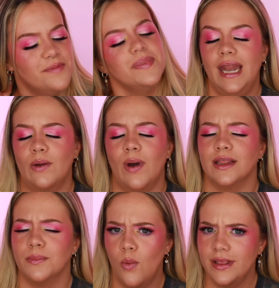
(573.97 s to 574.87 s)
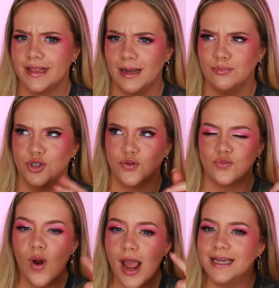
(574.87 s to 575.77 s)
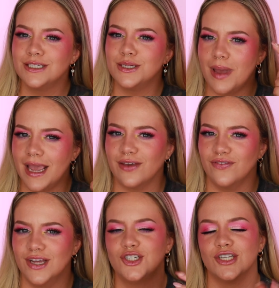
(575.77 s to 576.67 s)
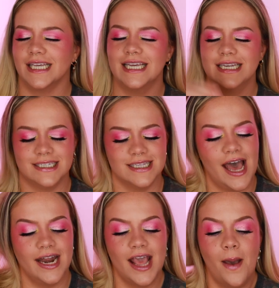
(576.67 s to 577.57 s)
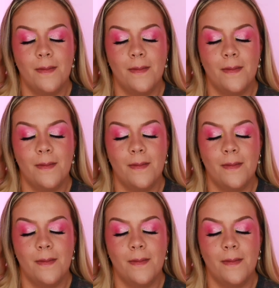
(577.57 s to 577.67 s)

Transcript: Anyway, the point that I'm trying to make eventually is that